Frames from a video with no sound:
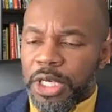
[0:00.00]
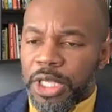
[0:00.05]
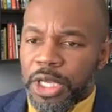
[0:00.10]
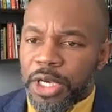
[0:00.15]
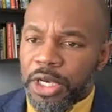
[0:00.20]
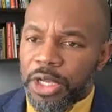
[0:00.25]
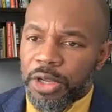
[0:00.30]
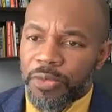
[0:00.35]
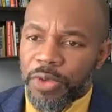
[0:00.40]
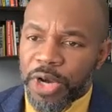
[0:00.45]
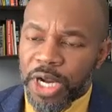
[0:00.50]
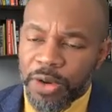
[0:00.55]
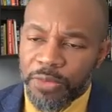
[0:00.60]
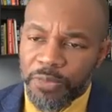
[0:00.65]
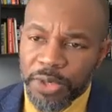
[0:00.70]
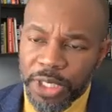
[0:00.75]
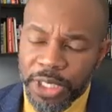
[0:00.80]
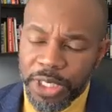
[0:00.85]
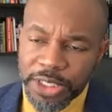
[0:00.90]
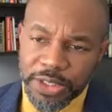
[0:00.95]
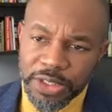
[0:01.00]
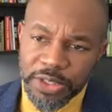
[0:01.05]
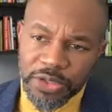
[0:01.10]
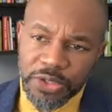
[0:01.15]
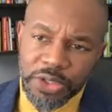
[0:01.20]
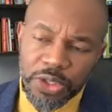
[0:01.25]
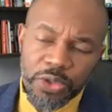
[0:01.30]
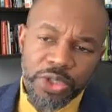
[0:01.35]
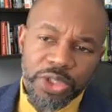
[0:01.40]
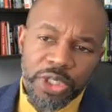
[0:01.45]
identity around religion,
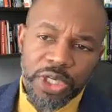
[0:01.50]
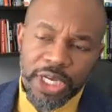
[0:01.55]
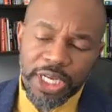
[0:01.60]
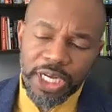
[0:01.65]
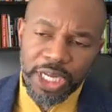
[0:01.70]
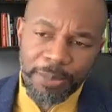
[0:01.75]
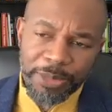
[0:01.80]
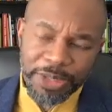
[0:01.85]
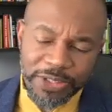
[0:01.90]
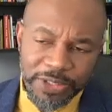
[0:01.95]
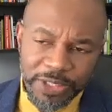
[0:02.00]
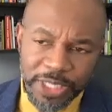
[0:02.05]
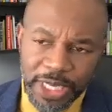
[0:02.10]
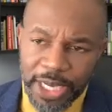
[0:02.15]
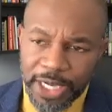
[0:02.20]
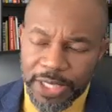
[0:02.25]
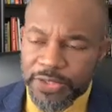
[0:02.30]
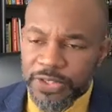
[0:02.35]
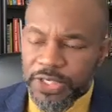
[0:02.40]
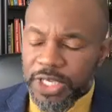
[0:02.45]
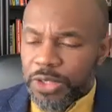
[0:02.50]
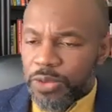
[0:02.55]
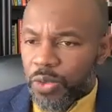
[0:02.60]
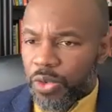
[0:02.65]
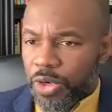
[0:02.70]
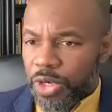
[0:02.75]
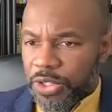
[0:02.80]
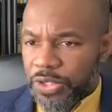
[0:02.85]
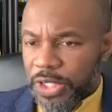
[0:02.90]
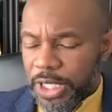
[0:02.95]
socioeconomic status, sexual
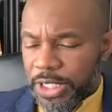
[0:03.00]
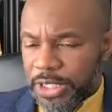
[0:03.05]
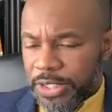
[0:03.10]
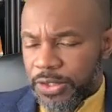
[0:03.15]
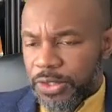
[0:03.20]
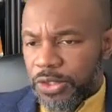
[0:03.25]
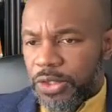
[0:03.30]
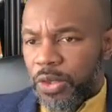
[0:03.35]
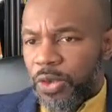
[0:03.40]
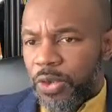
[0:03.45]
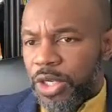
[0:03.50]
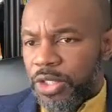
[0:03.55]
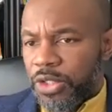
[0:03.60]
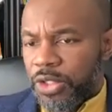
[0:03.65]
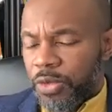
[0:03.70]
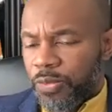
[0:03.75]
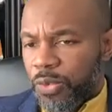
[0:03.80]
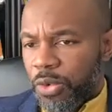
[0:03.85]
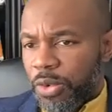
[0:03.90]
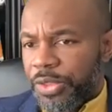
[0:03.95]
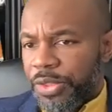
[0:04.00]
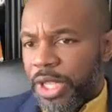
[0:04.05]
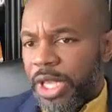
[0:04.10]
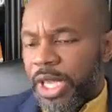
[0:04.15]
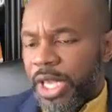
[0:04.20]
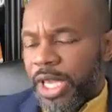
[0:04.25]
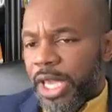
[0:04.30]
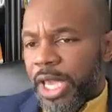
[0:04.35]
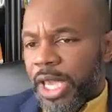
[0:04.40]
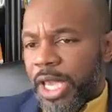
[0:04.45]
orientation, so on and so forth.
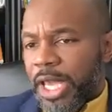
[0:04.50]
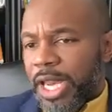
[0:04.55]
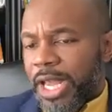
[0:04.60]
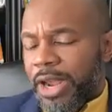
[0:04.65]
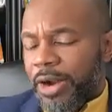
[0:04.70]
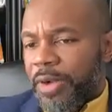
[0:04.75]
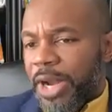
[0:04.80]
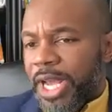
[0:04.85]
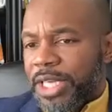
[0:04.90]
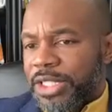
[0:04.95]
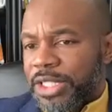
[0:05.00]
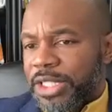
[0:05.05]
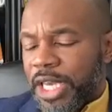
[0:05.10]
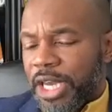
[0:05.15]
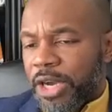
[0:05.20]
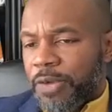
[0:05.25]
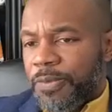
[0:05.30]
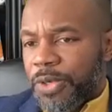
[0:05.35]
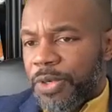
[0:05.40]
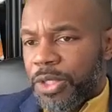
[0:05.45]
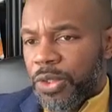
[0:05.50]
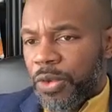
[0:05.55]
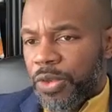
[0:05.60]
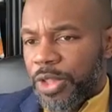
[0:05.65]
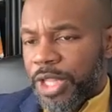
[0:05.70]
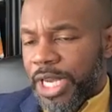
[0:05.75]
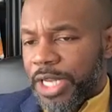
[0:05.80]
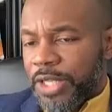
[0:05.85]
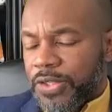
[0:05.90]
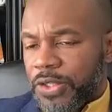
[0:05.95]
And our rationale for doing
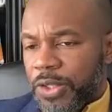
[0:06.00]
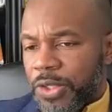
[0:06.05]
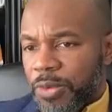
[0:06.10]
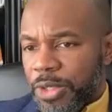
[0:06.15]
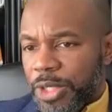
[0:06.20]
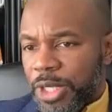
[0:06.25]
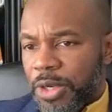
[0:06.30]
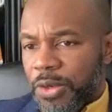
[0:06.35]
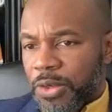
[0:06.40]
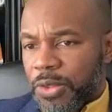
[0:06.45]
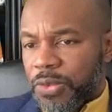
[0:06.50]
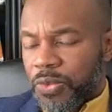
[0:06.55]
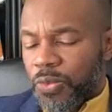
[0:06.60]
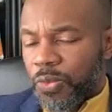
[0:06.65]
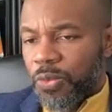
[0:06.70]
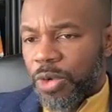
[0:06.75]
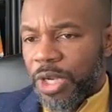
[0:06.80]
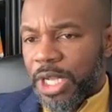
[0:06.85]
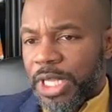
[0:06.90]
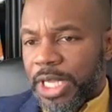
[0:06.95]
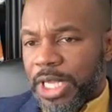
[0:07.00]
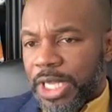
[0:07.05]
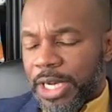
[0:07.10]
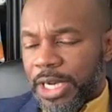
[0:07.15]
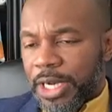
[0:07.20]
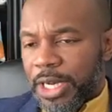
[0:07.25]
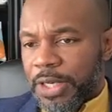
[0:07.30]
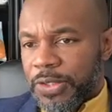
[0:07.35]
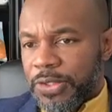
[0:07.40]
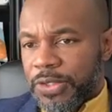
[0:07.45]
that is so leaders really get
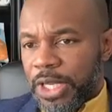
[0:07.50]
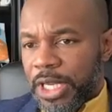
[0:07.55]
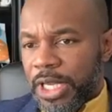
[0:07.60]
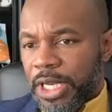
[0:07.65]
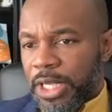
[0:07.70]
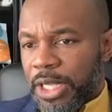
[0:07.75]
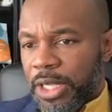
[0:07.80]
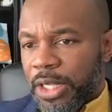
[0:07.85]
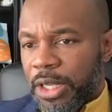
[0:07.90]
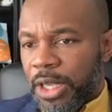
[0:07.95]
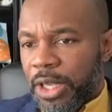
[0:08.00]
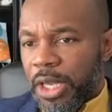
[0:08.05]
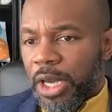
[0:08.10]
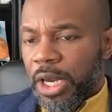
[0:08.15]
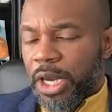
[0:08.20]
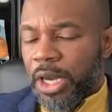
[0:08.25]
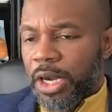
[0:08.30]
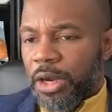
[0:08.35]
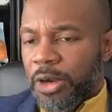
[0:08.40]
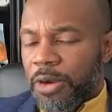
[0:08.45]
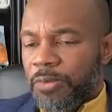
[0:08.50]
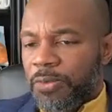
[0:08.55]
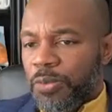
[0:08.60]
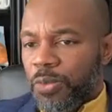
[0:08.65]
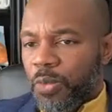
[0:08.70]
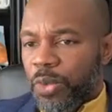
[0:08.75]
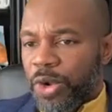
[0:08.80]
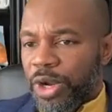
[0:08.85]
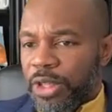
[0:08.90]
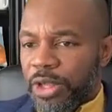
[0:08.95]
an understanding of
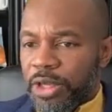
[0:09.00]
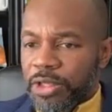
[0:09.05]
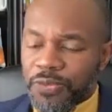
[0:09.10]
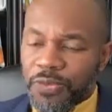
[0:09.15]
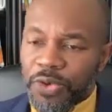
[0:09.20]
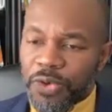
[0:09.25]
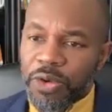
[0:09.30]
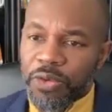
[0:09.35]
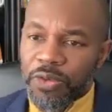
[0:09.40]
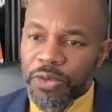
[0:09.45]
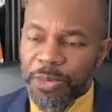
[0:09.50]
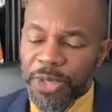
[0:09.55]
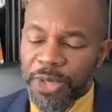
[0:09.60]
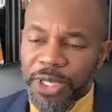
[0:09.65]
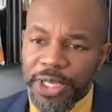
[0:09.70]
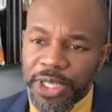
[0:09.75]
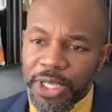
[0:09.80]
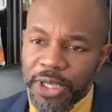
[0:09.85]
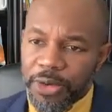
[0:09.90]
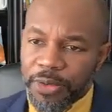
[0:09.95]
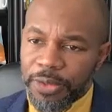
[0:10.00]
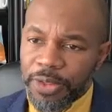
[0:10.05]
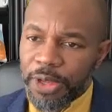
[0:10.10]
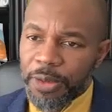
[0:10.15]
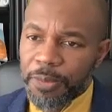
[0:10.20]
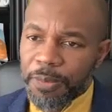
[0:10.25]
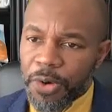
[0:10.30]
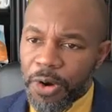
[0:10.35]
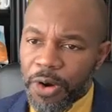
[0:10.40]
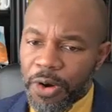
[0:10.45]
where there's vulnerability on
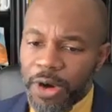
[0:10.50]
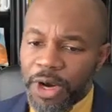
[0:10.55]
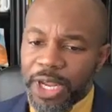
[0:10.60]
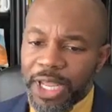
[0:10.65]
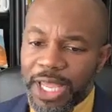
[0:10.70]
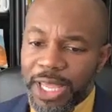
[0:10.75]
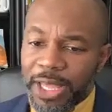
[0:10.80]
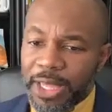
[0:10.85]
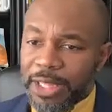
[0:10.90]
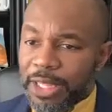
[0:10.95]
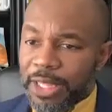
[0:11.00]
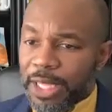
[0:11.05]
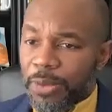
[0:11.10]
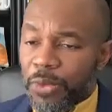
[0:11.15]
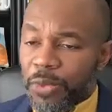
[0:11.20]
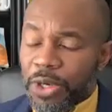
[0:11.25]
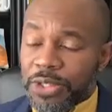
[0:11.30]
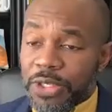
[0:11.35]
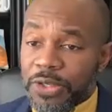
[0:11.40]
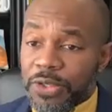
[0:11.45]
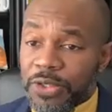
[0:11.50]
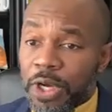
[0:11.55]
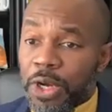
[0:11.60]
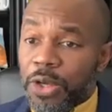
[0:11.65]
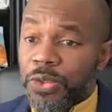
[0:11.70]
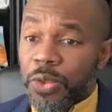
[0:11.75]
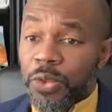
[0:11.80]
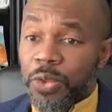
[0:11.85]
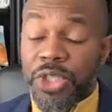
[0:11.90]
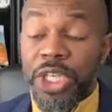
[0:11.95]
their part, and then where there's
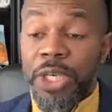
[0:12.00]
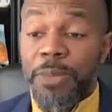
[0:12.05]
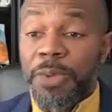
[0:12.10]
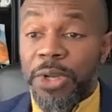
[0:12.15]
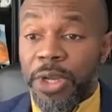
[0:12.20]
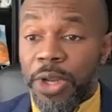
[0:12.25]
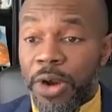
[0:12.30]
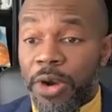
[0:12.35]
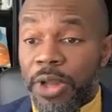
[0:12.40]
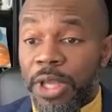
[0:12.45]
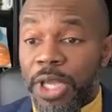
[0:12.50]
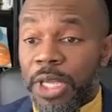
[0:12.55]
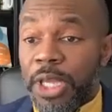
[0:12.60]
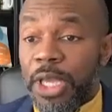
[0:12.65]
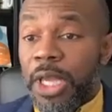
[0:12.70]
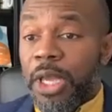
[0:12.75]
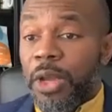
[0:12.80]
also deeper learning